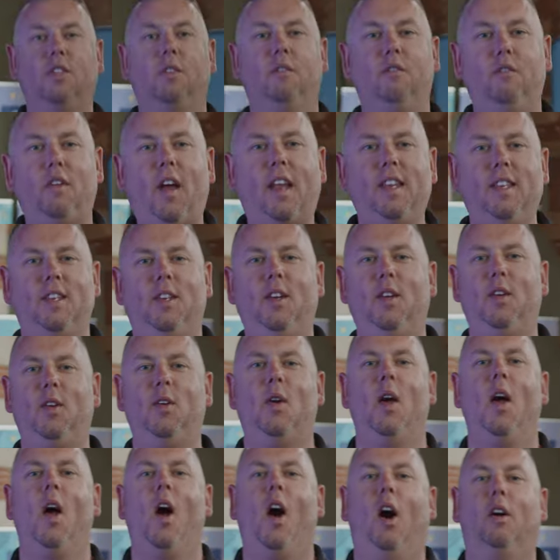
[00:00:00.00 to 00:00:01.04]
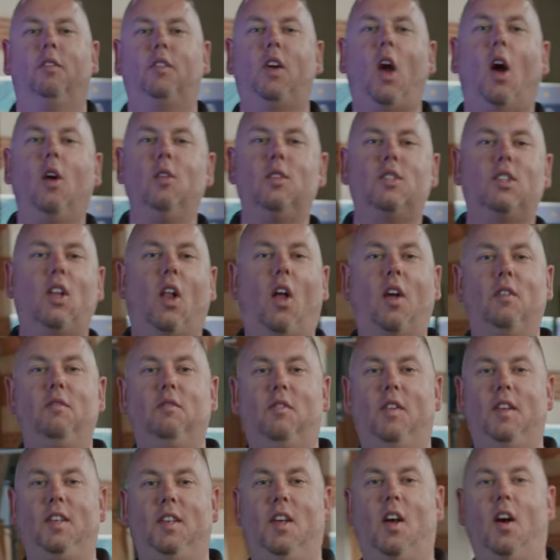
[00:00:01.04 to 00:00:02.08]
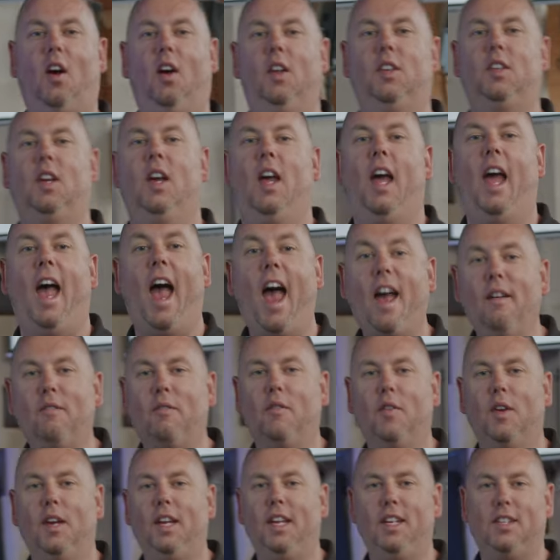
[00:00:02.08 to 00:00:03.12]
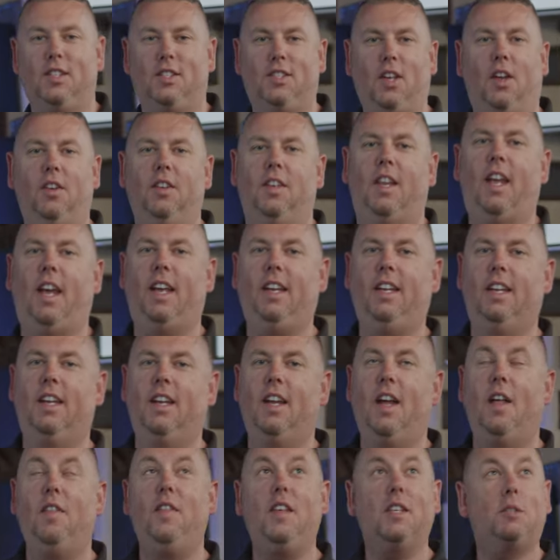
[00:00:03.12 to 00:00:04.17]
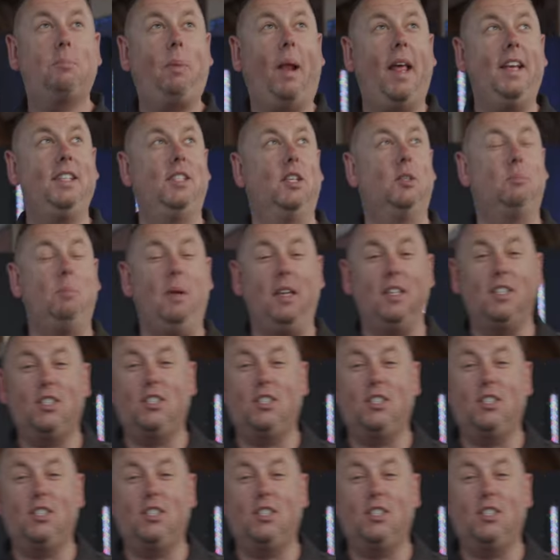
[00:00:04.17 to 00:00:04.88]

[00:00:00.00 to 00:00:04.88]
venue of Coastline Vineyard every Sunday. This place has been